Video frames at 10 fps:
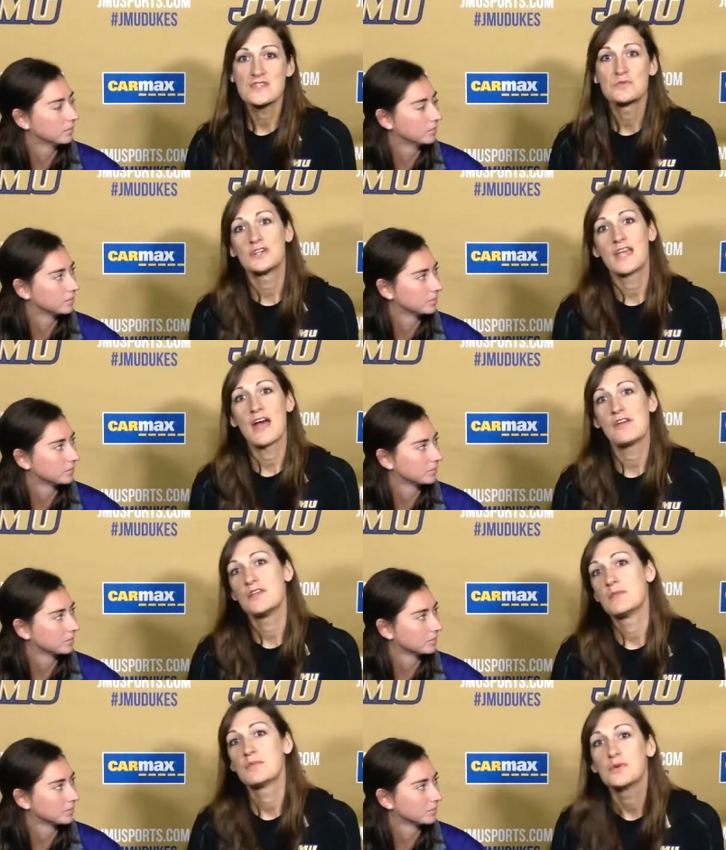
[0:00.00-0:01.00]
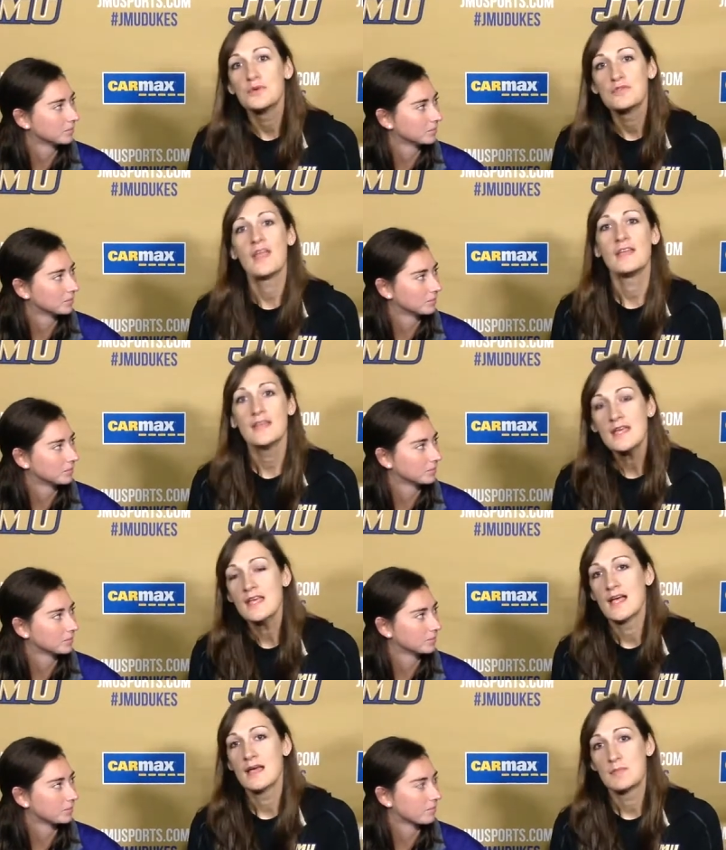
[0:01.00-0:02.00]
Speaker 1: work out and improve on,
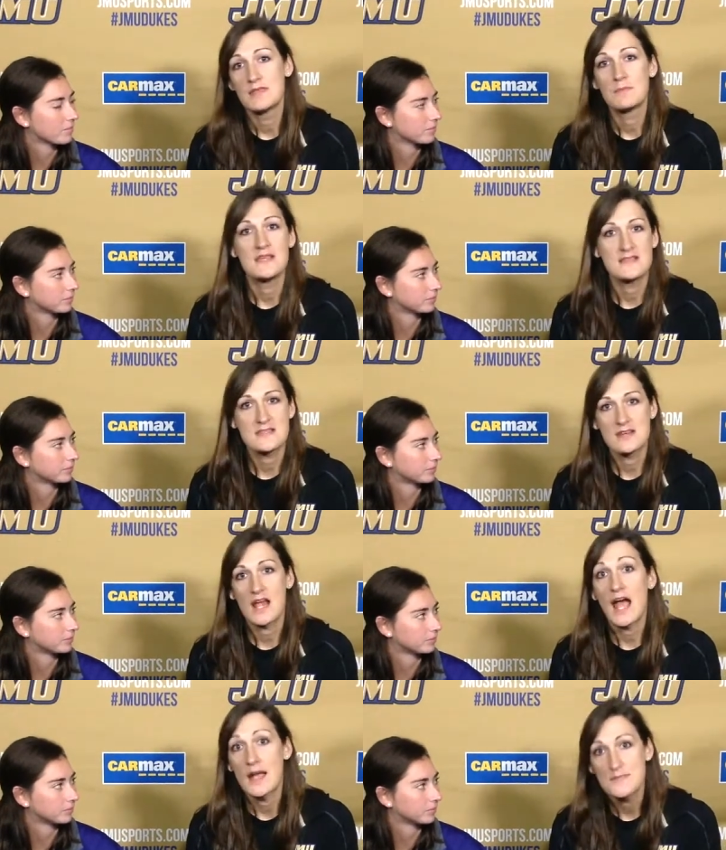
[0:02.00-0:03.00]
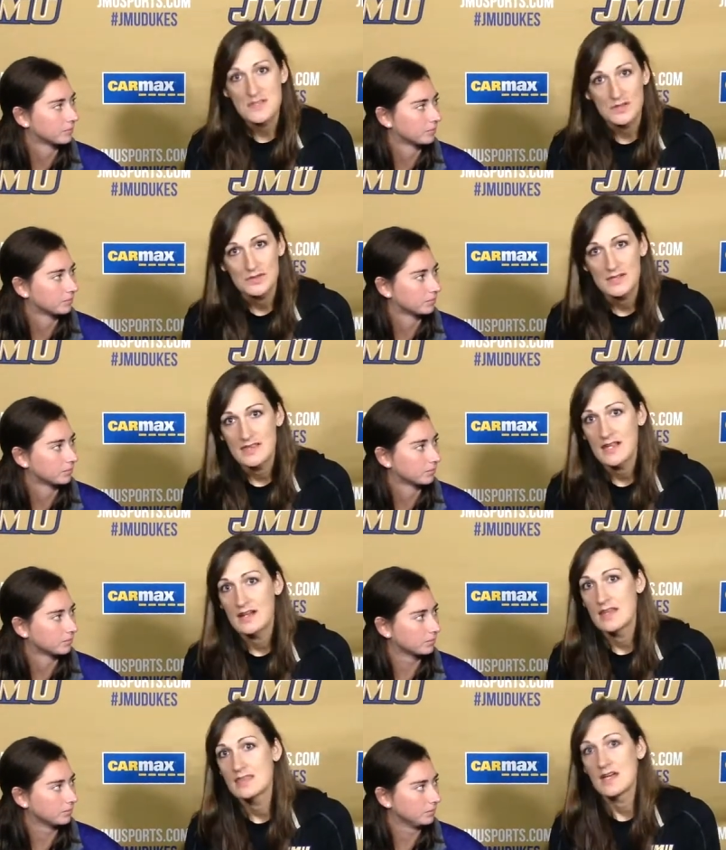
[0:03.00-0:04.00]
uh, but the pieces are absolutely
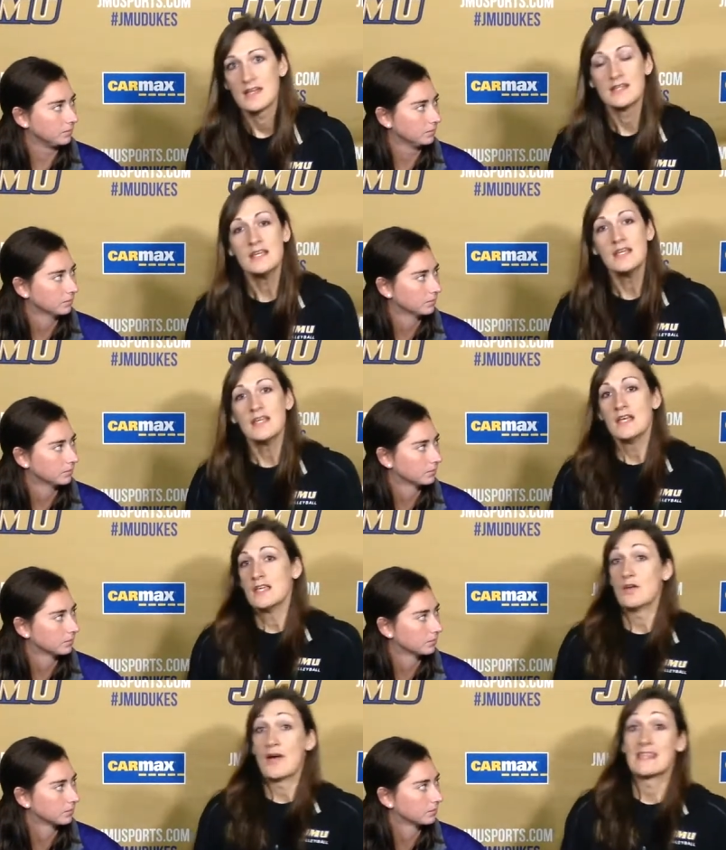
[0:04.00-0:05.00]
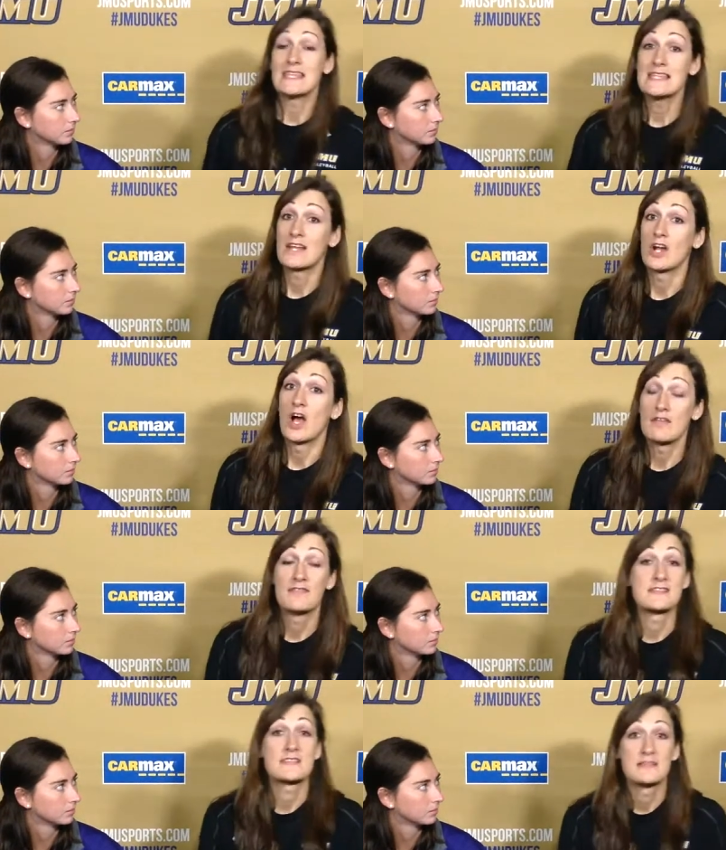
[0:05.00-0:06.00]
there. I thought you know, I think that our
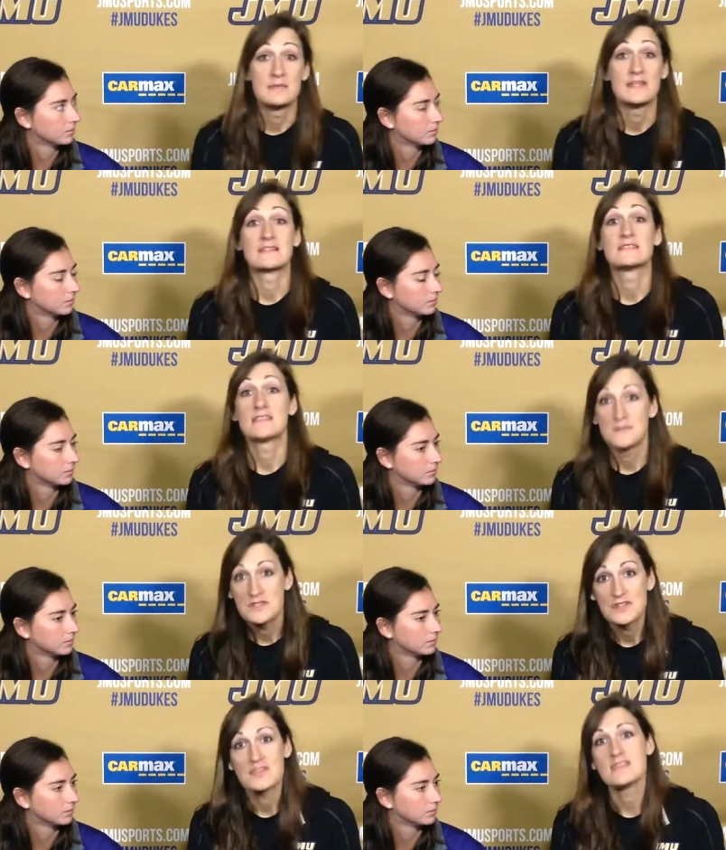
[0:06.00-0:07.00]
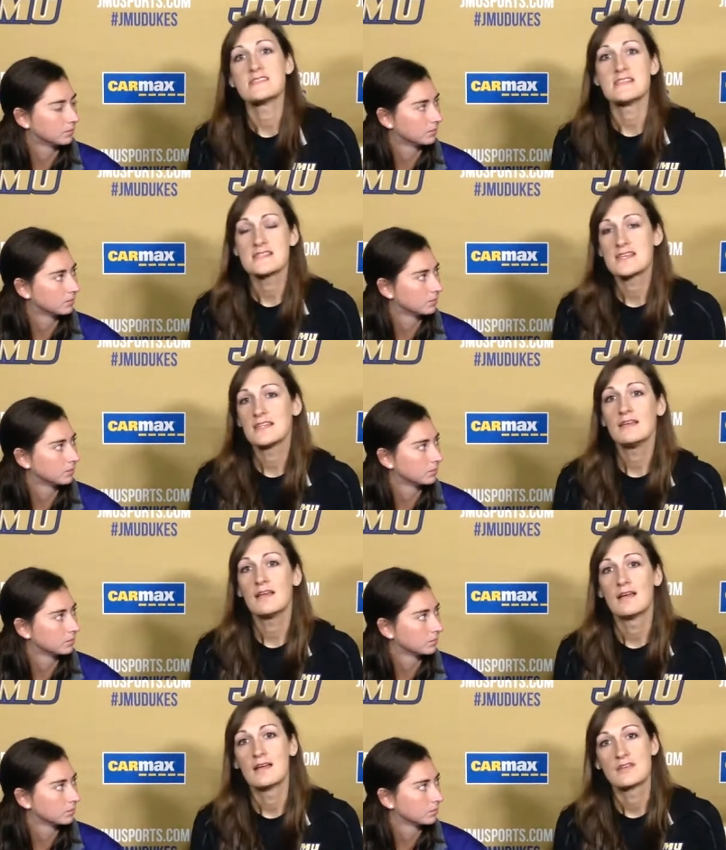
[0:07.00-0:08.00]
offense can be exceptional this season. Uh,
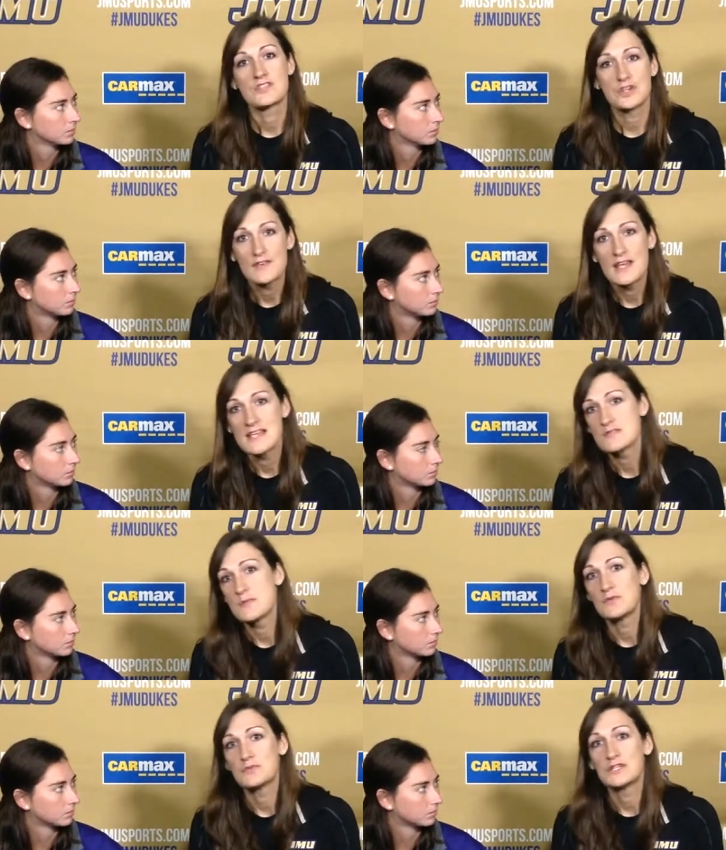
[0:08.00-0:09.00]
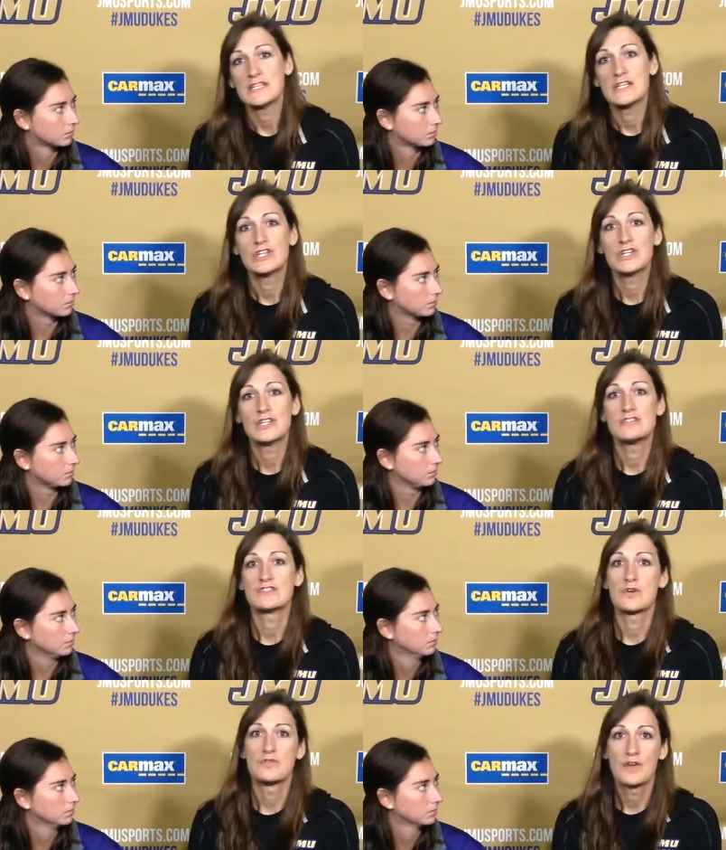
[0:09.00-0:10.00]
our serving has been really good.
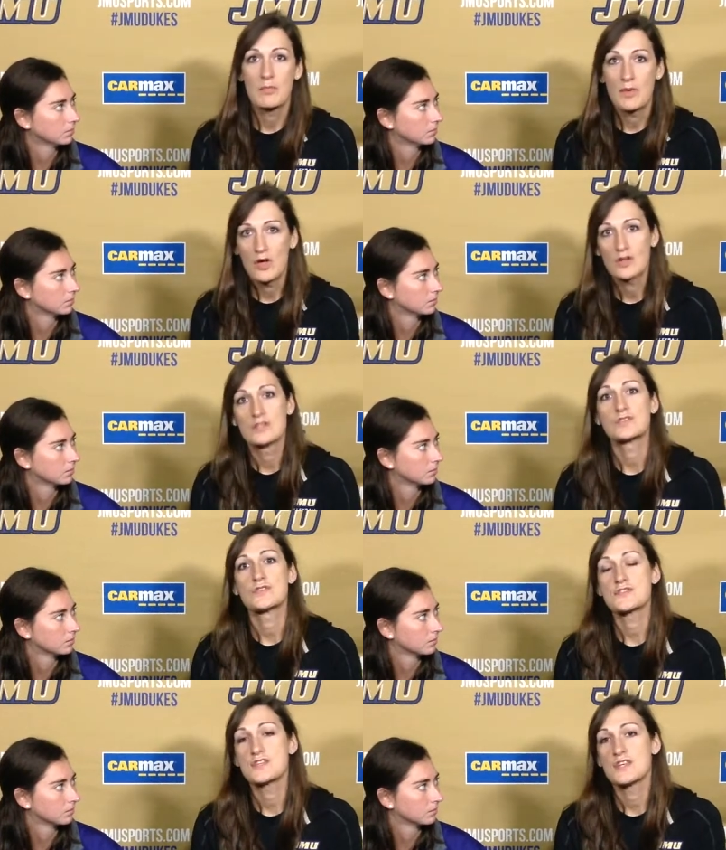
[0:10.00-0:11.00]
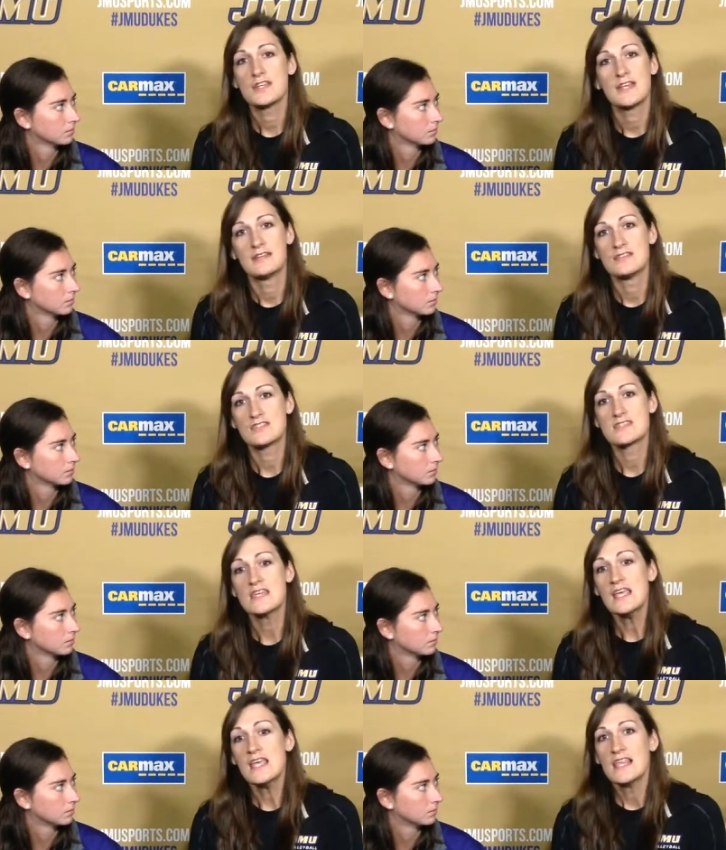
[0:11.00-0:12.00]
Just overall ball control is good, and just
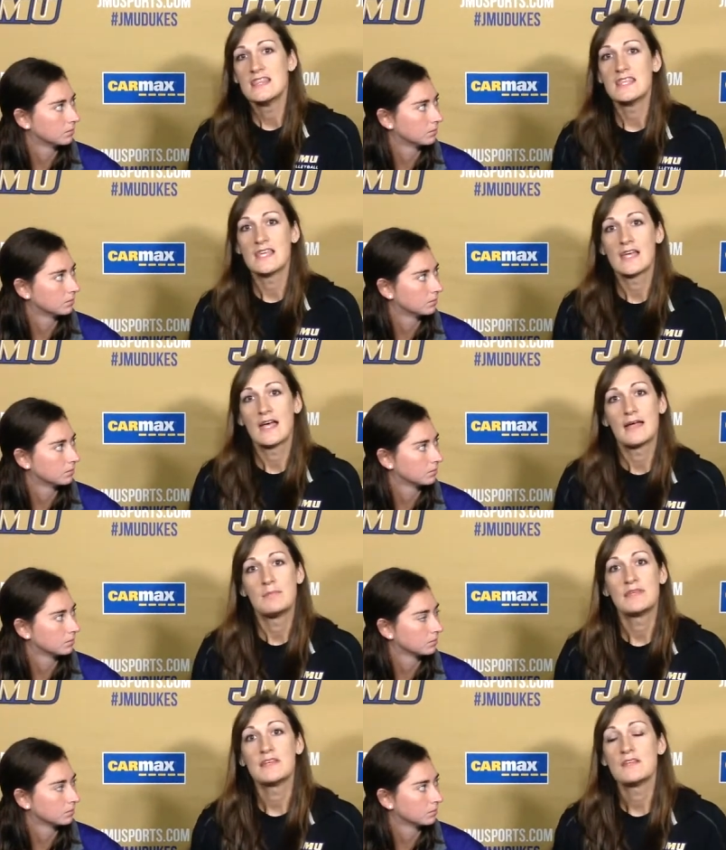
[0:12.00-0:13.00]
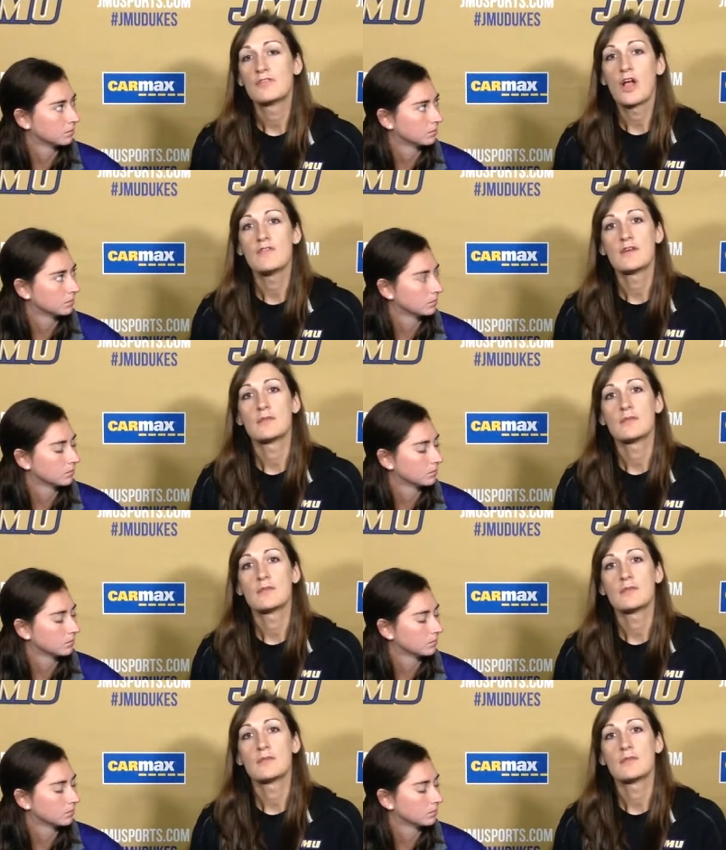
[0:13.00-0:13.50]
the ability for all of our